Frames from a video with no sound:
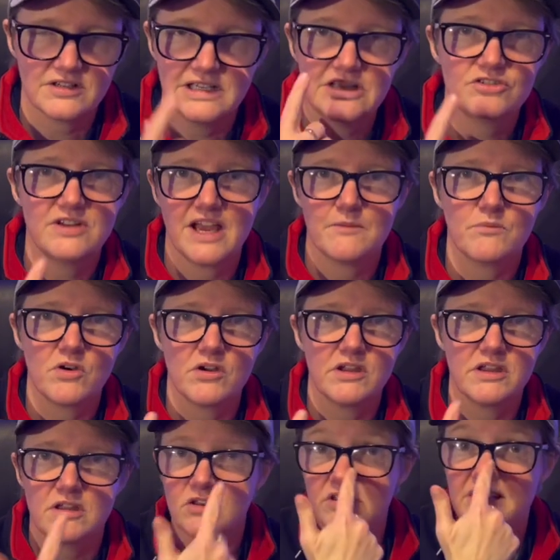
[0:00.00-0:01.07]

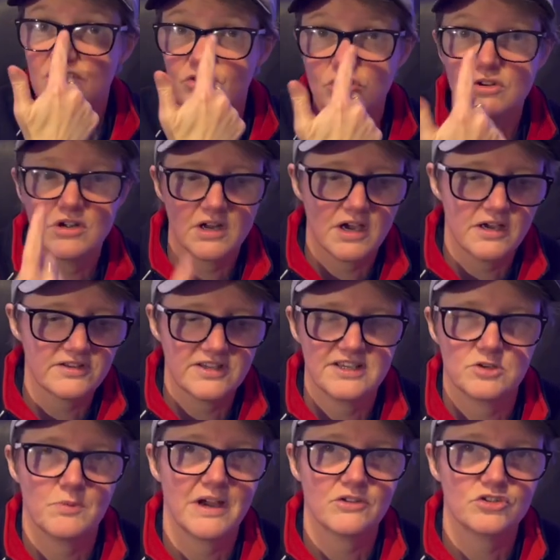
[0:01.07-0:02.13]
Literally had these new
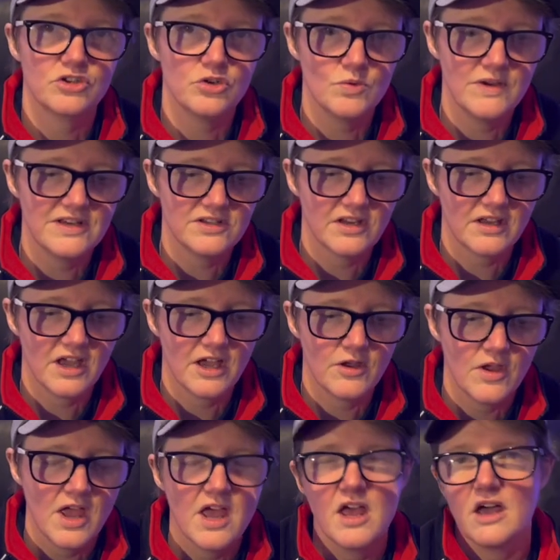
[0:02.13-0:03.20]
glasses about 2 weeks
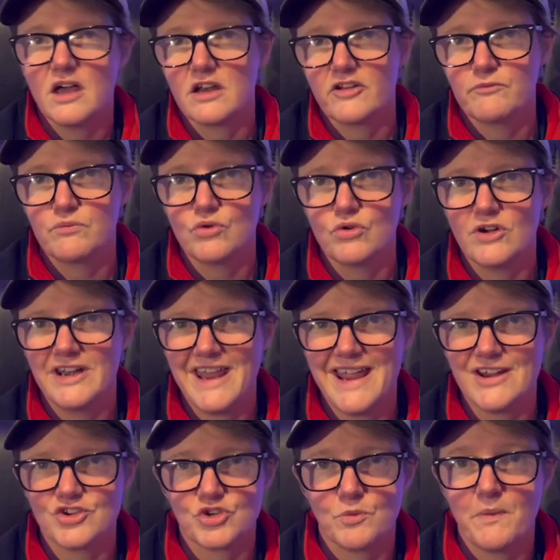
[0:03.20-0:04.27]
ago, and I've bought an
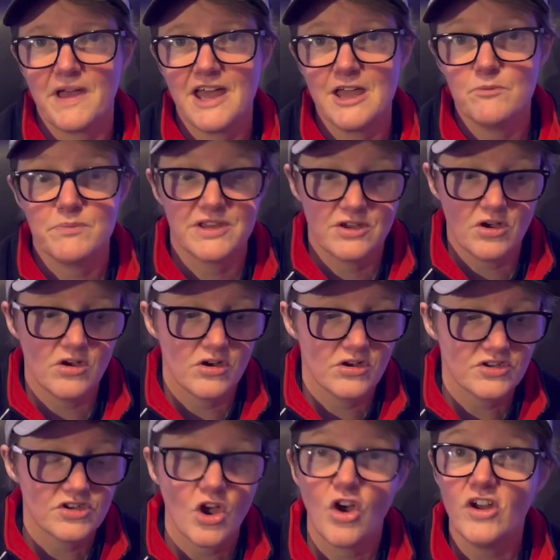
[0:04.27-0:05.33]
extra pair
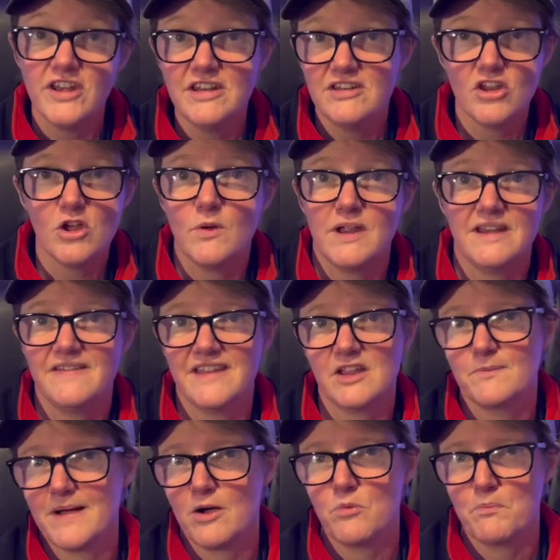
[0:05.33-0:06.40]
because I didn't know anything
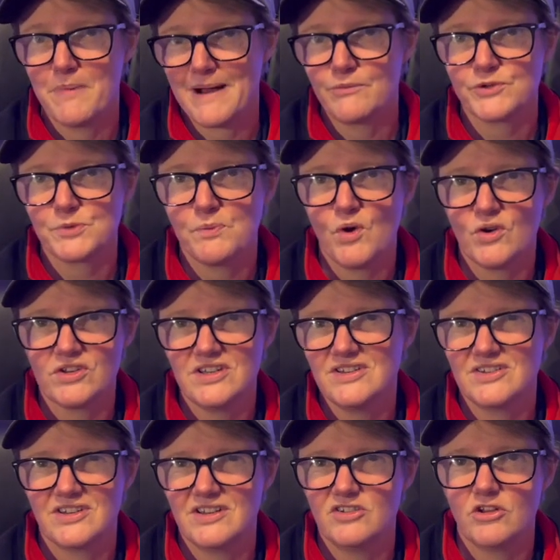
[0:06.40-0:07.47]
about bounce boxes.
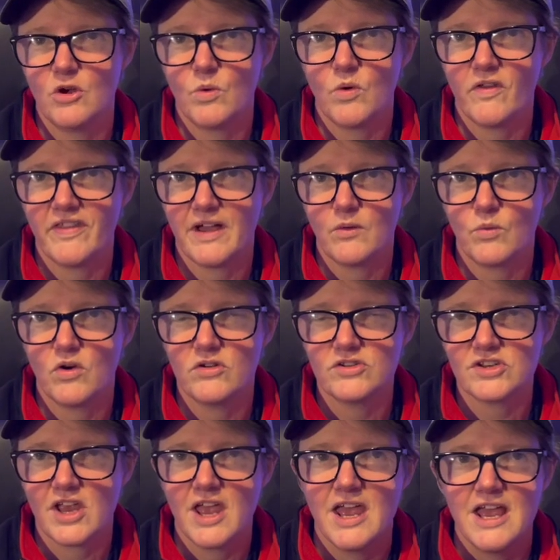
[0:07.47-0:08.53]
I didn't know what that
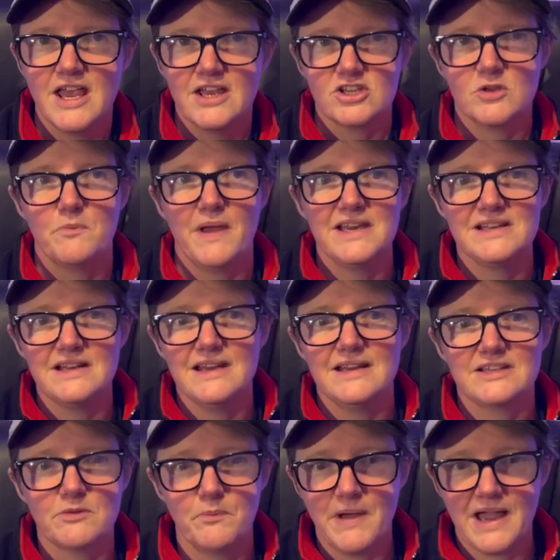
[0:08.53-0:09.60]
was. So basically
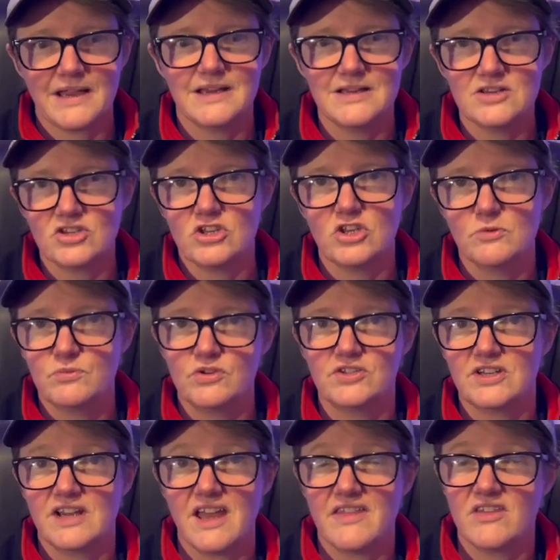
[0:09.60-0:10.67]
it's a package that you put
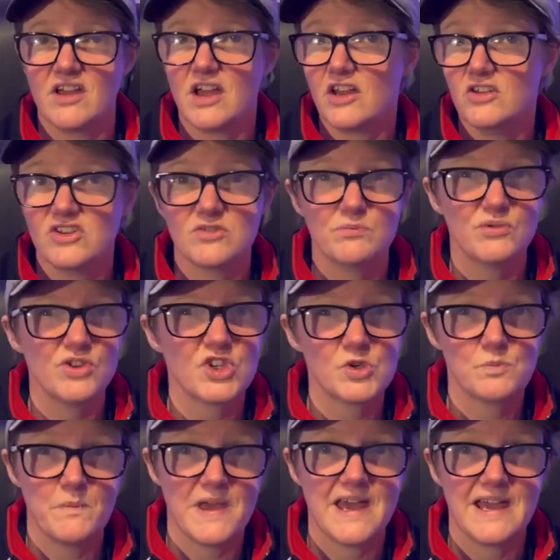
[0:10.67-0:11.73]
together, and you can put
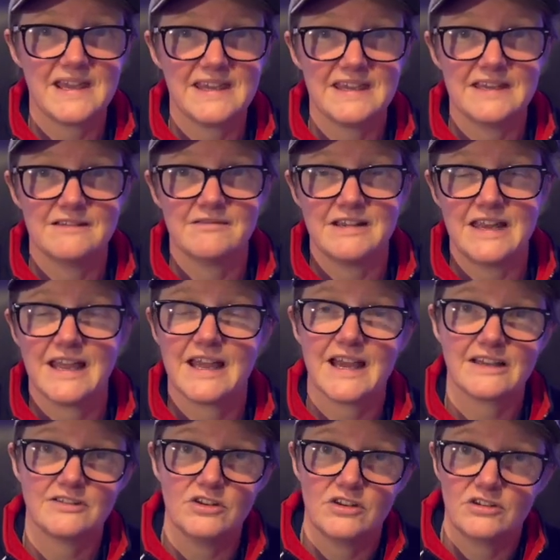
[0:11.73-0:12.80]
spare gear in it,
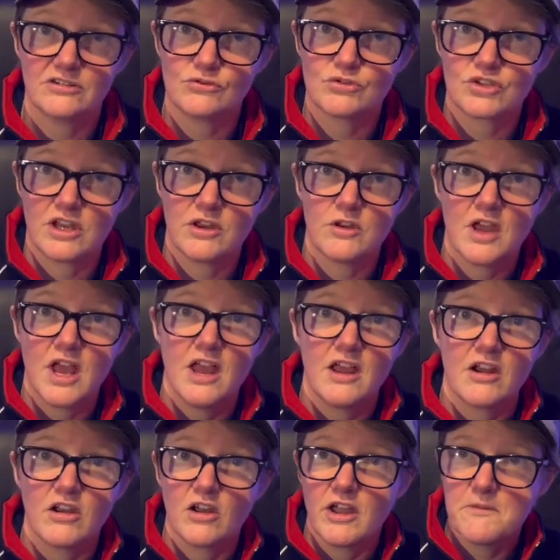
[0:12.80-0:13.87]
and you can also
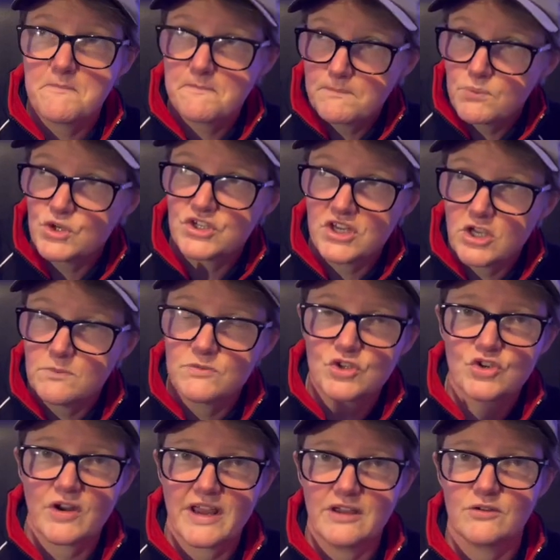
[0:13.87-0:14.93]
like push it up the
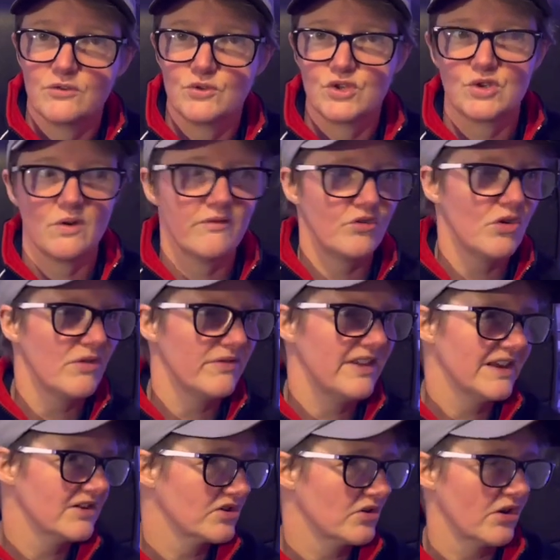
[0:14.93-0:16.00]
trail. So I've got
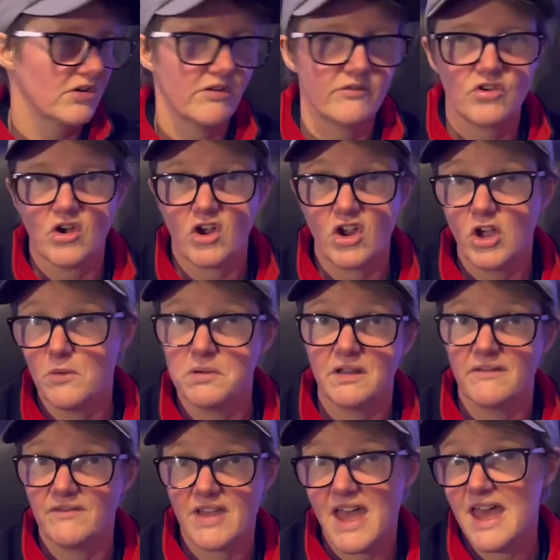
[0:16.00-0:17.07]
things like, I've got a couple
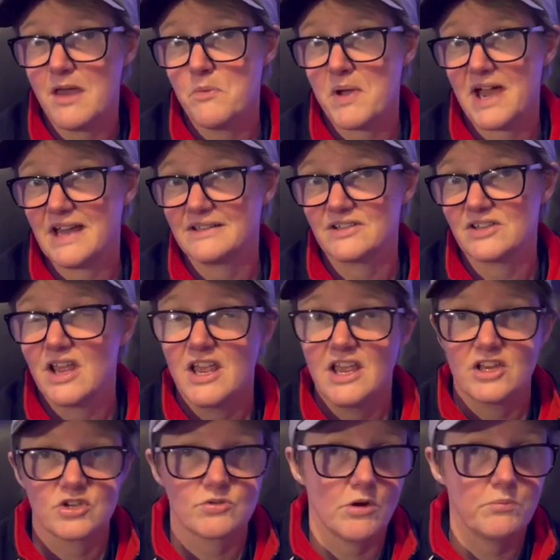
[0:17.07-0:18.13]
of air pads,
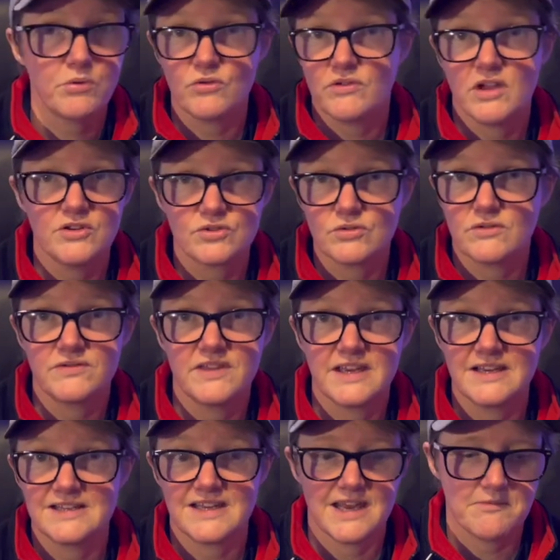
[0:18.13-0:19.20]
so I'll put those sort of
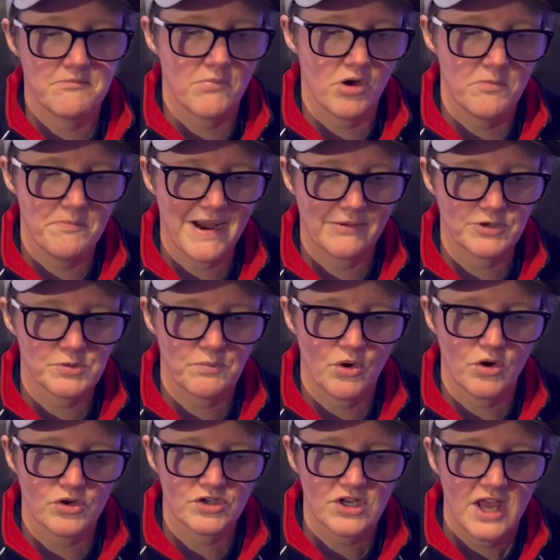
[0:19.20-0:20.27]
things in my bounce
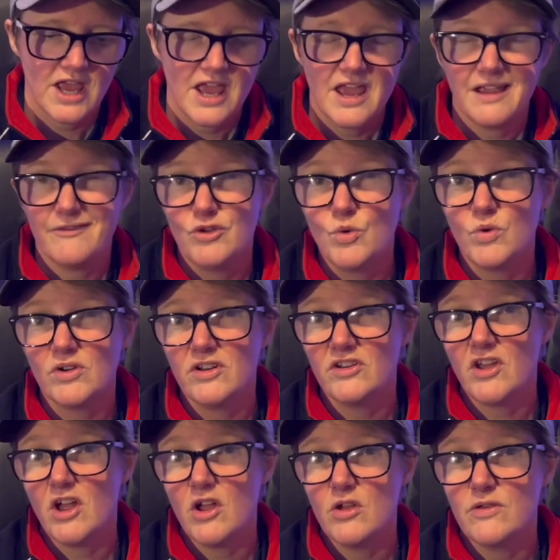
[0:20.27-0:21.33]
box. If you want to
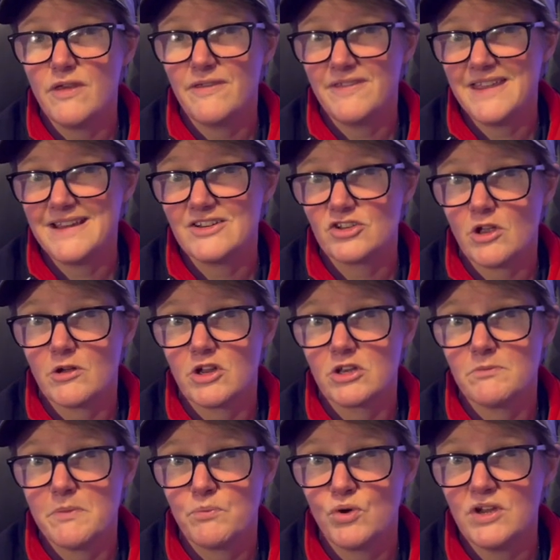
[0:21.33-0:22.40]
know the things I'm going
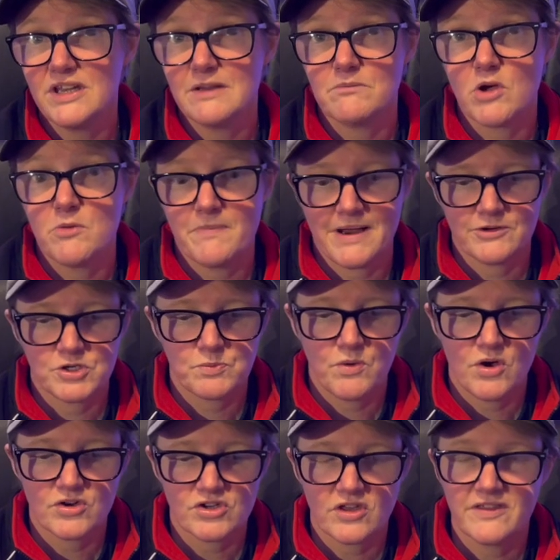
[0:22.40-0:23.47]
to be putting in my bounce
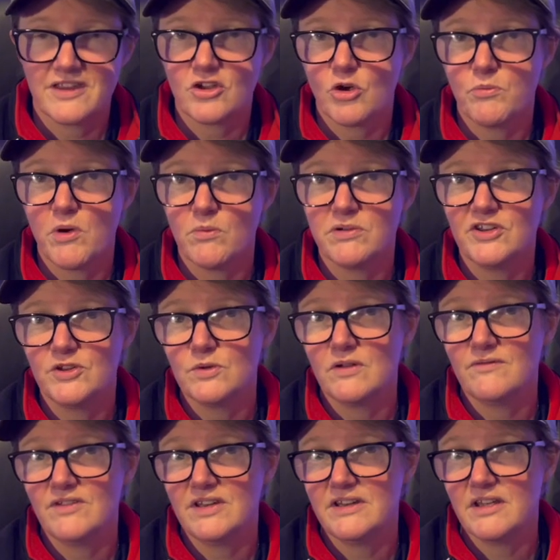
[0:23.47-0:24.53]
box, I think I'll probably do a
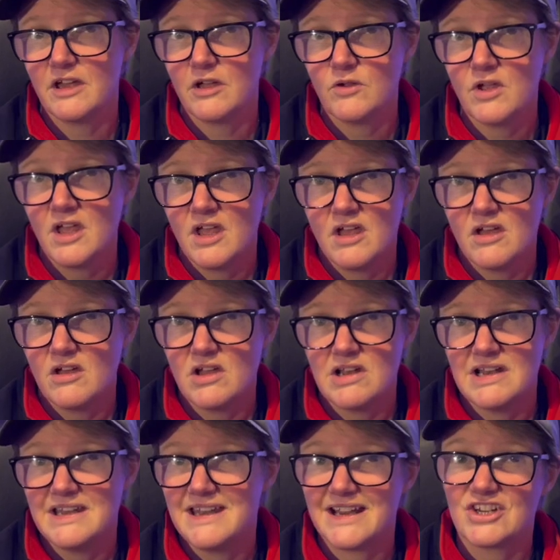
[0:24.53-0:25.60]
video
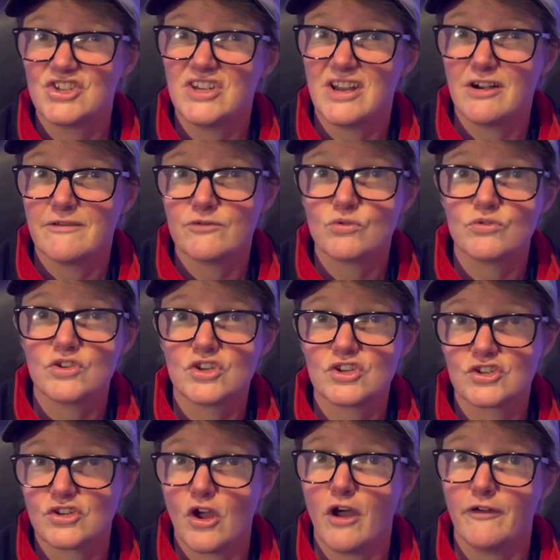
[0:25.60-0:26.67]
early next year of all the
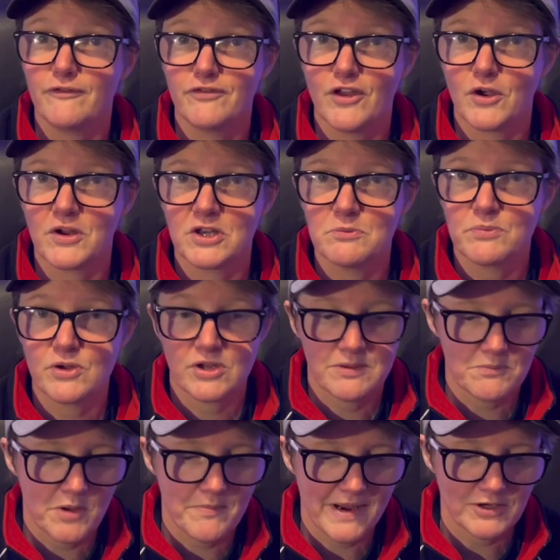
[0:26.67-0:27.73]
stuff that I'm going to put
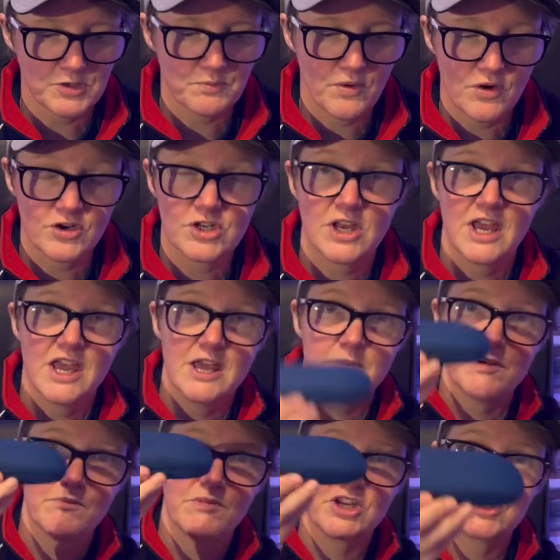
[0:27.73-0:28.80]
in my bounce box.
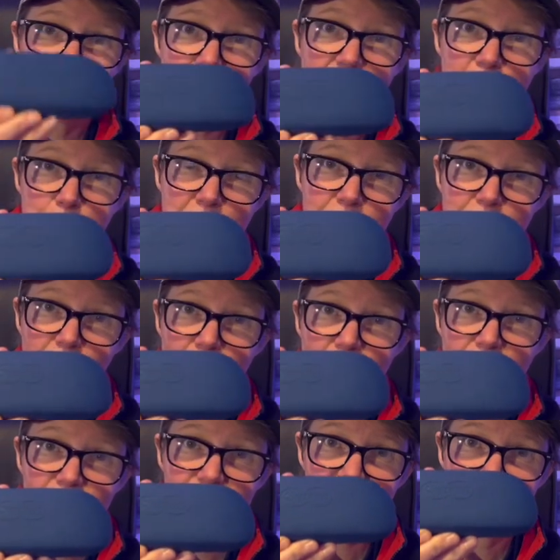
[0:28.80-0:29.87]
But my spare pair of
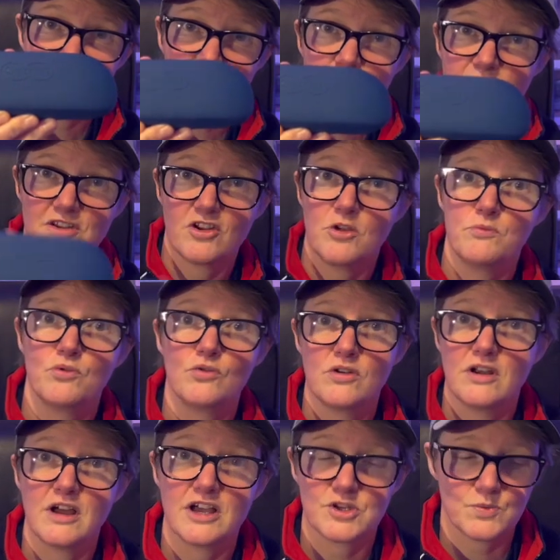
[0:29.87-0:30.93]
glasses is something I bought
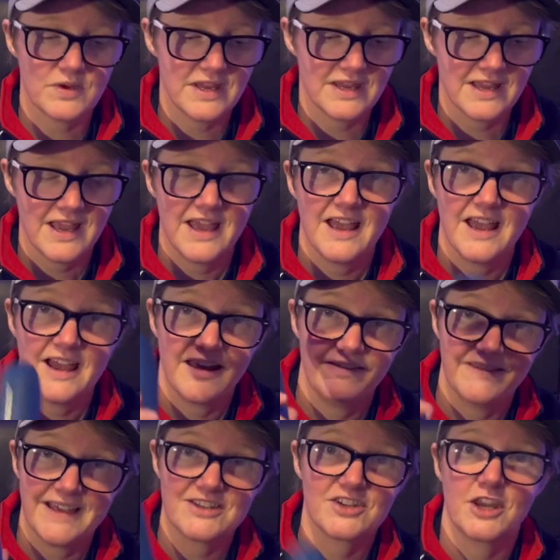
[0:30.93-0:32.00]
last week,
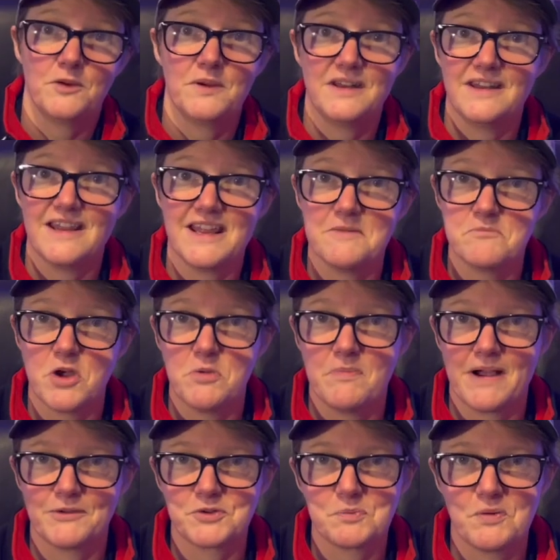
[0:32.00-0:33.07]
and that's going in my
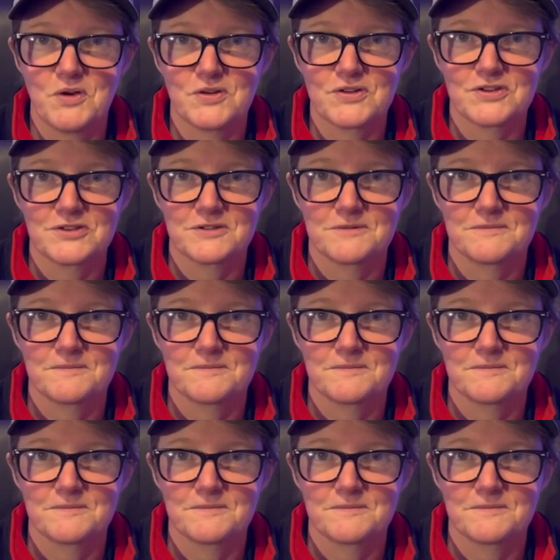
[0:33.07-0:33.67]
bounce box.